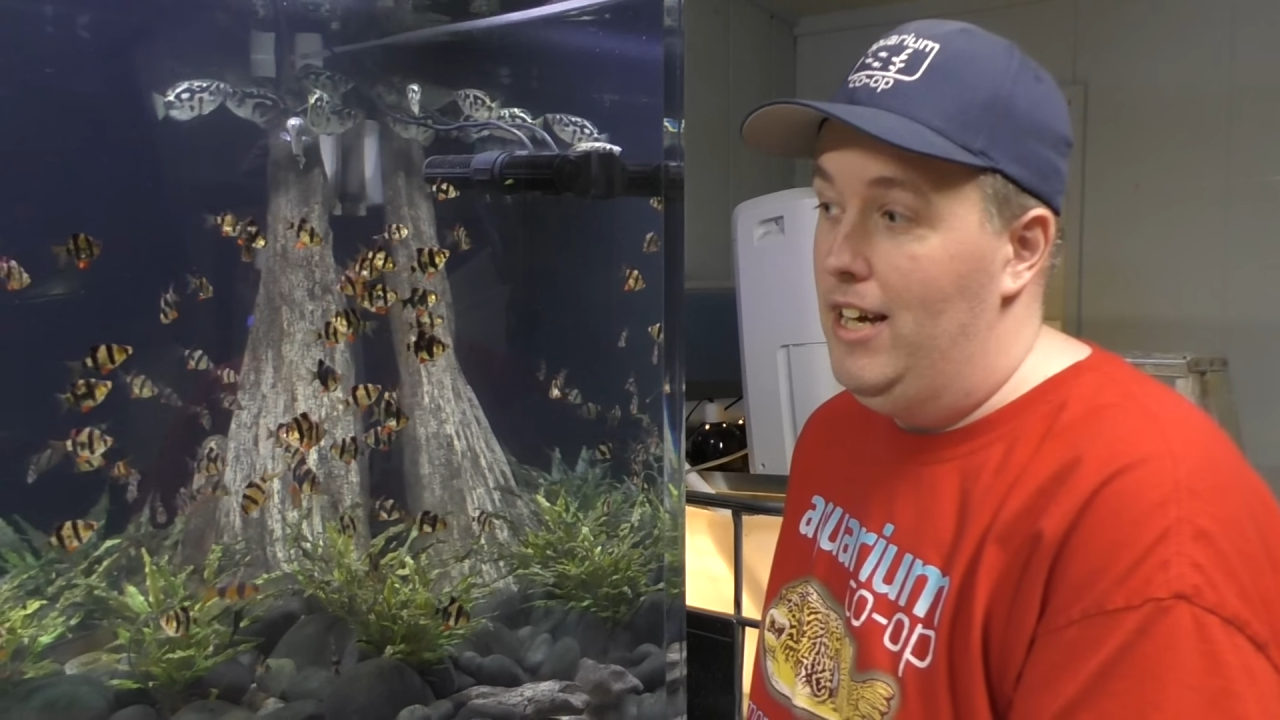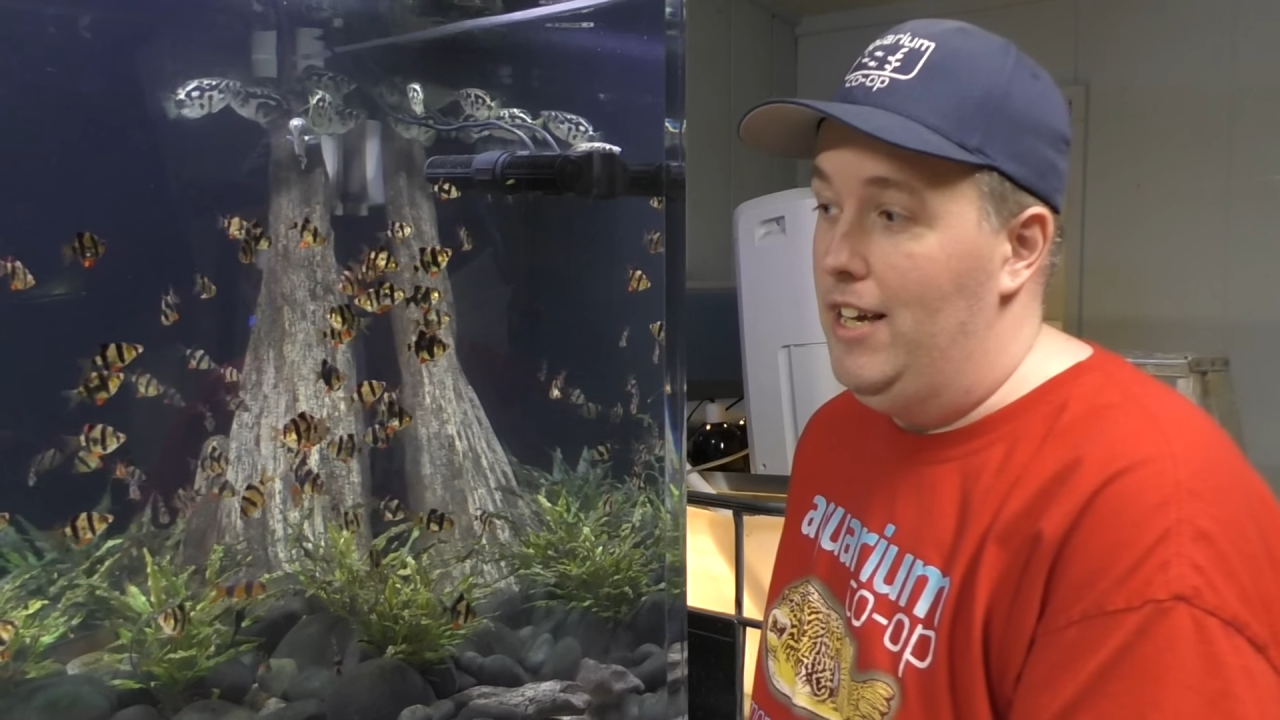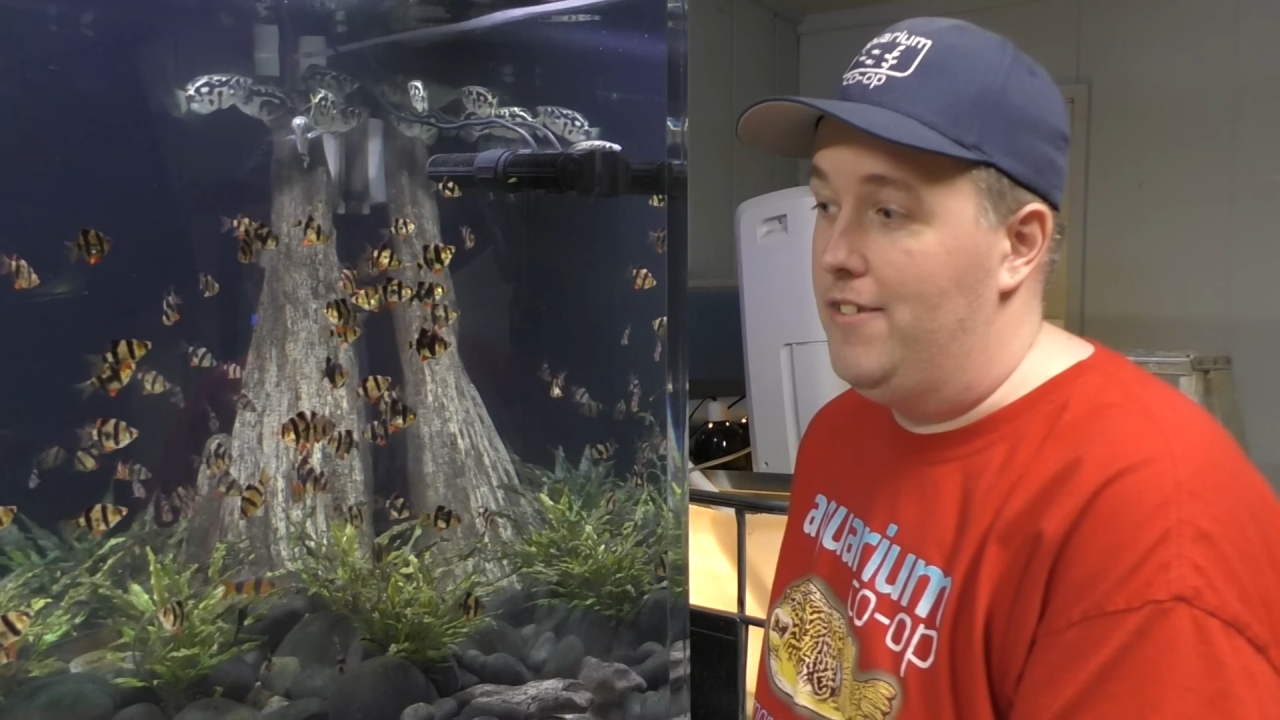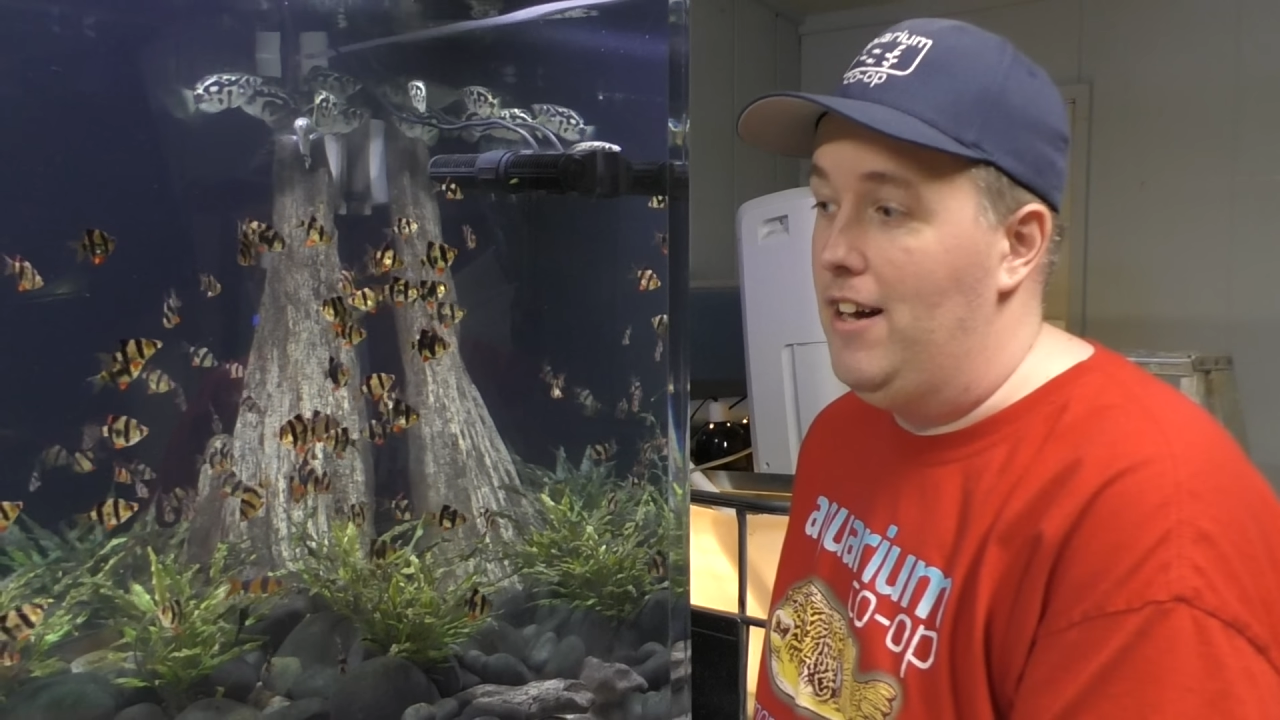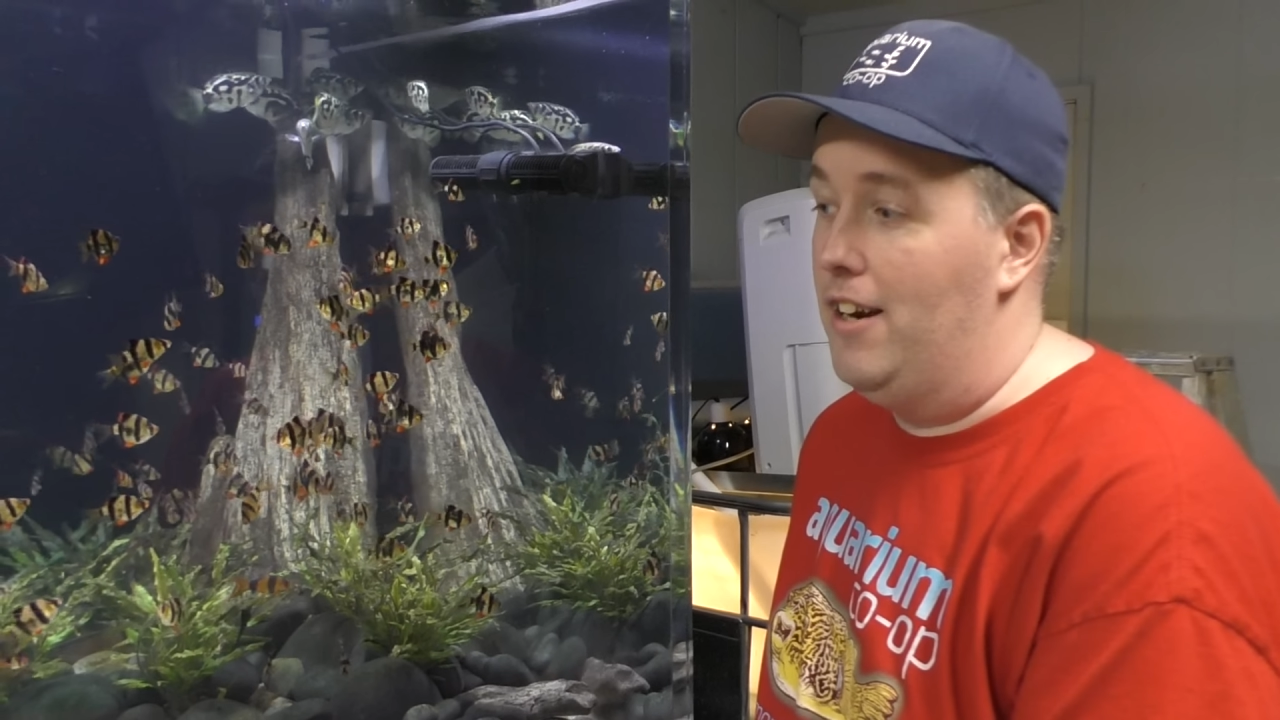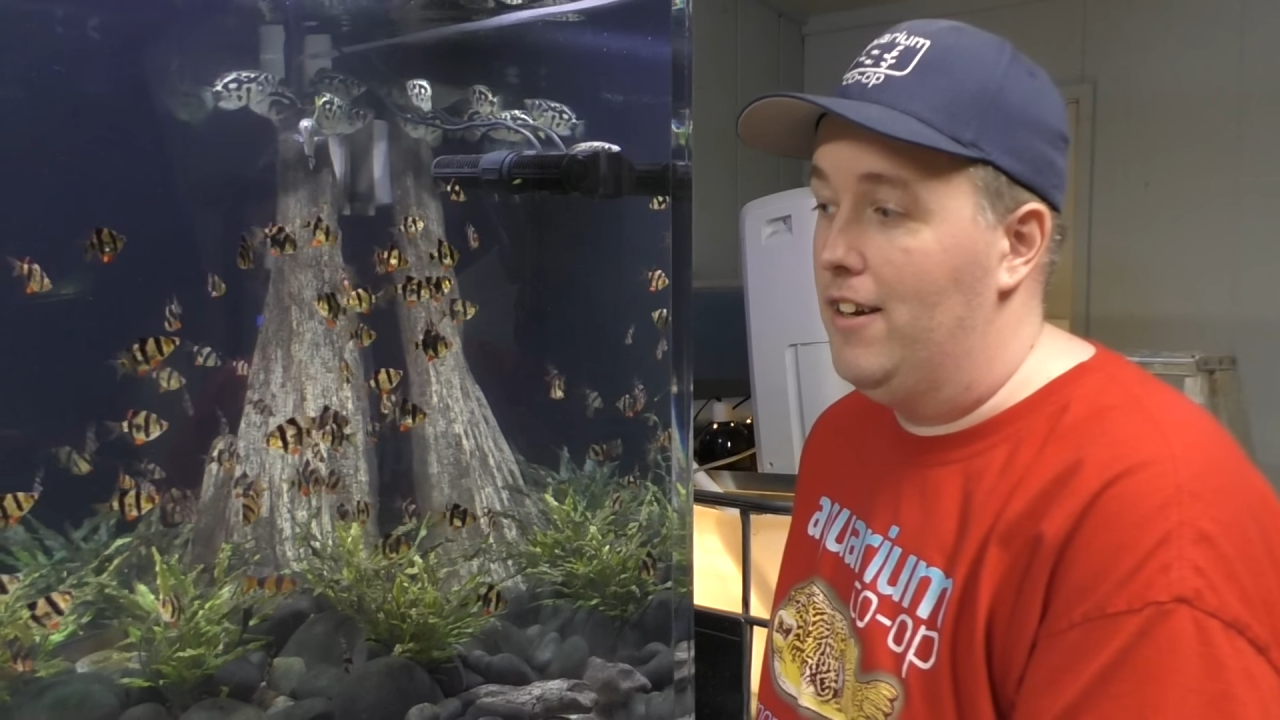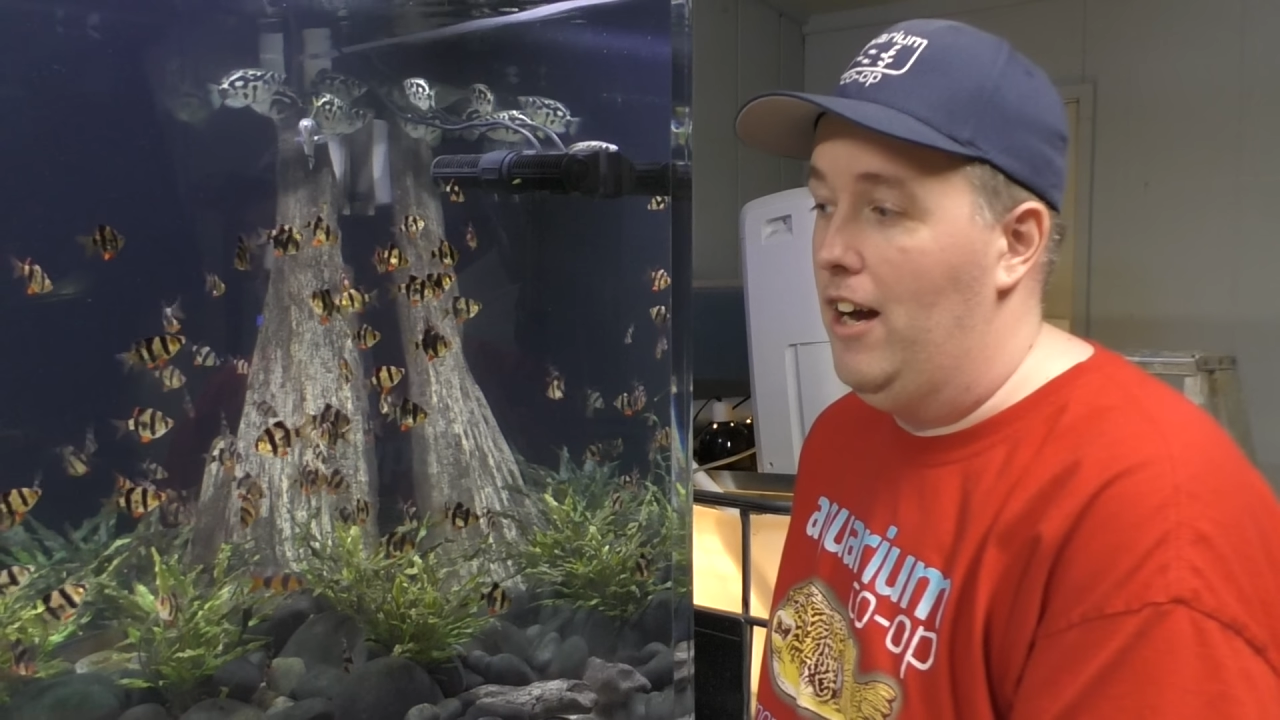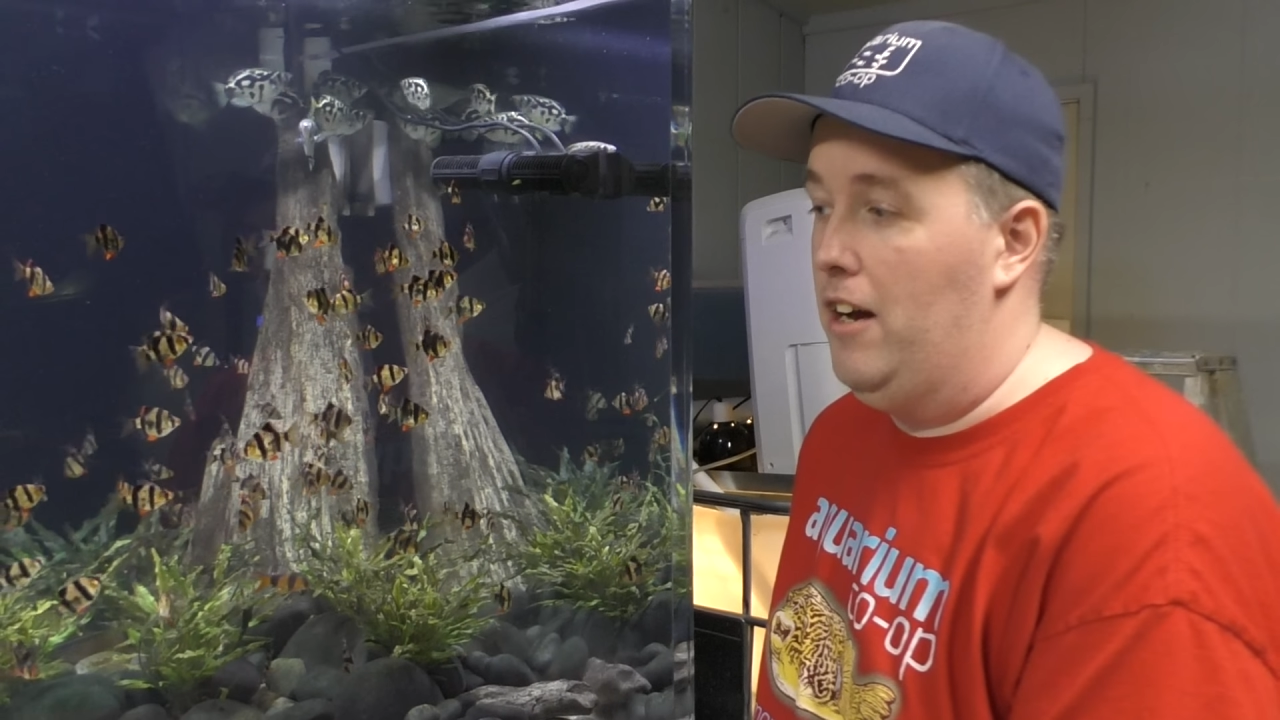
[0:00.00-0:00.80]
it's not a,